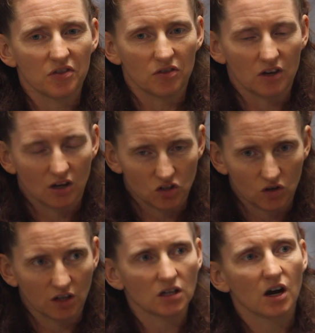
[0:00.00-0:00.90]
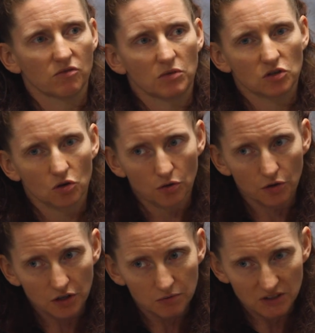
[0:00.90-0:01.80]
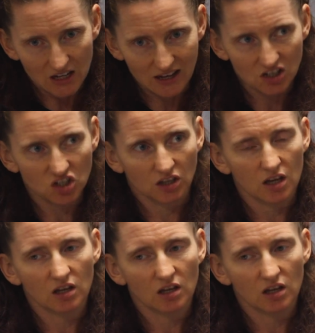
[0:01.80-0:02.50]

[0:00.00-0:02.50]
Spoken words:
The Australian government could potentially,